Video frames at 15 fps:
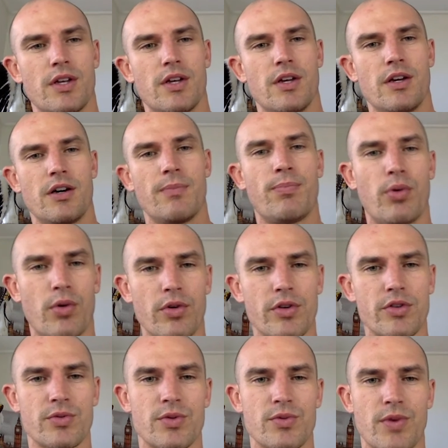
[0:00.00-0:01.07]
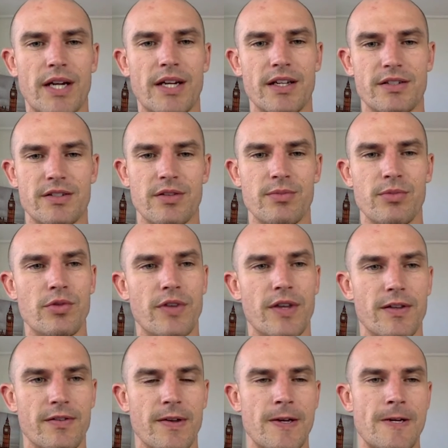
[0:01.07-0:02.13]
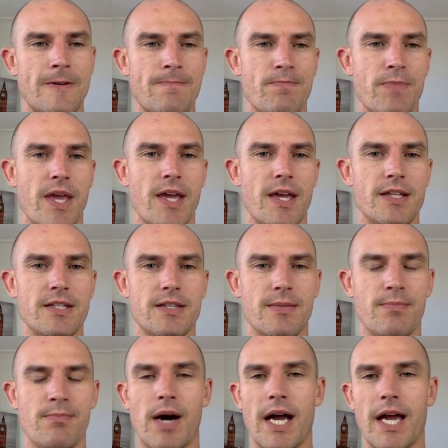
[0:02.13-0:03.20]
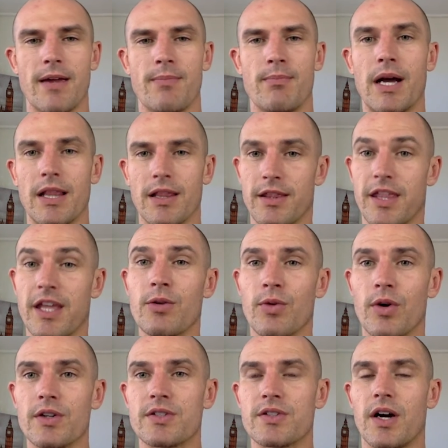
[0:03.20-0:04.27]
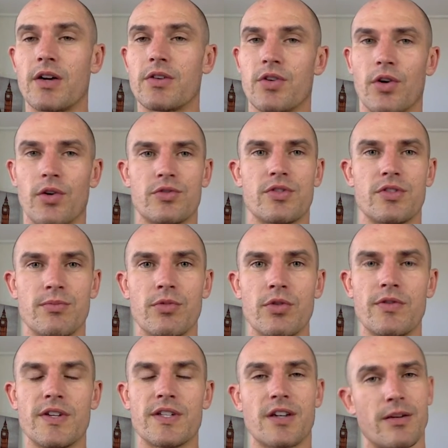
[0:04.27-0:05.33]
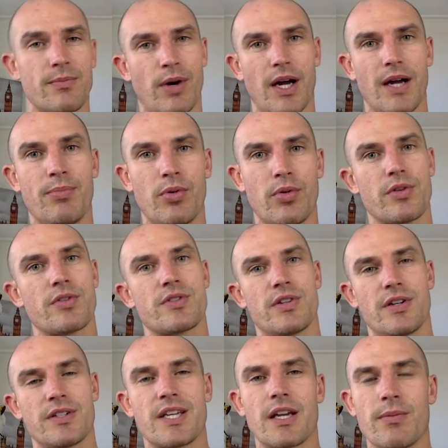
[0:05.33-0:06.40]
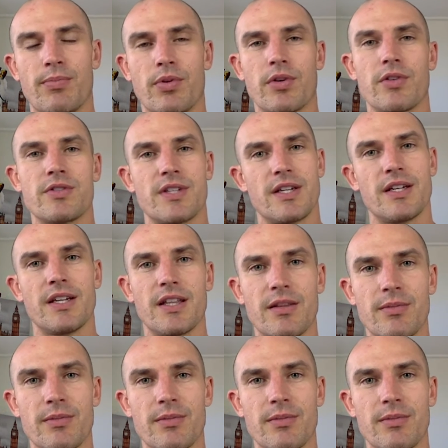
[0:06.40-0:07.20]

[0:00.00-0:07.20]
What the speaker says: a Porto's was right next to the movies. And my thing was, I'd go to the movies, I'd buy a Porto's, and I'd take a Porto's in and munch